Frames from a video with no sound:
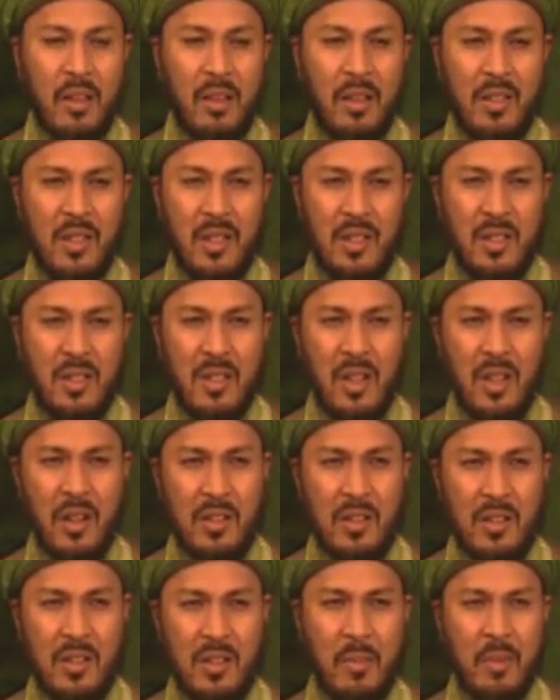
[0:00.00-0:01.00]
this is
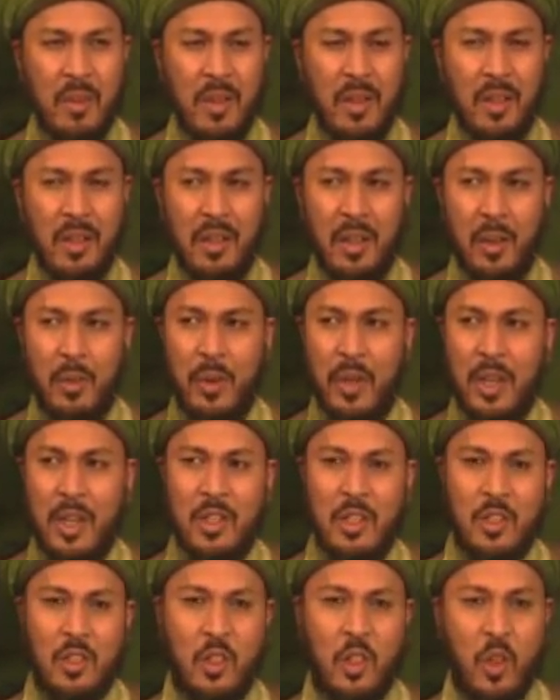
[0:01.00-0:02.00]
not something that we can
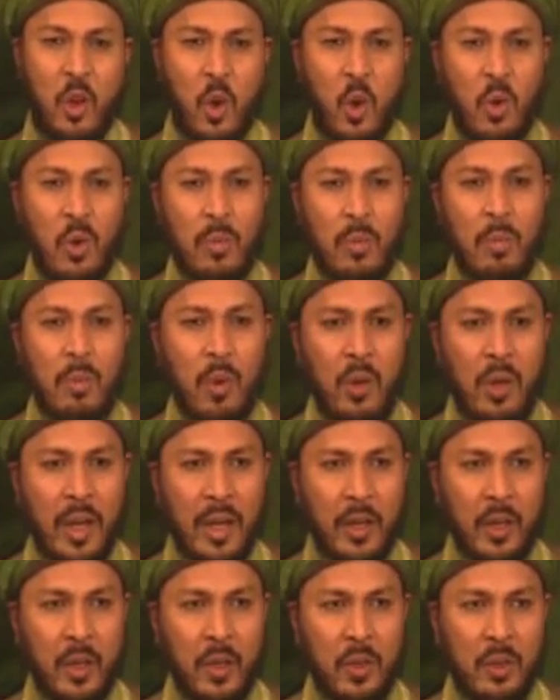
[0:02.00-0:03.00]
just throw a book
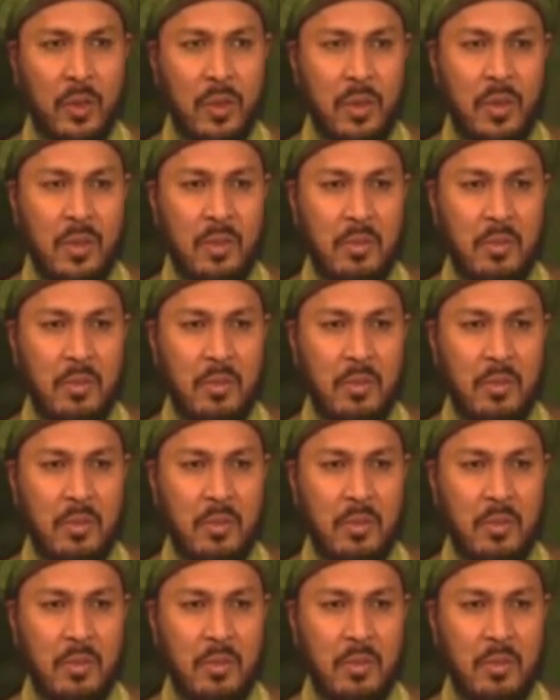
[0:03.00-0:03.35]
at you,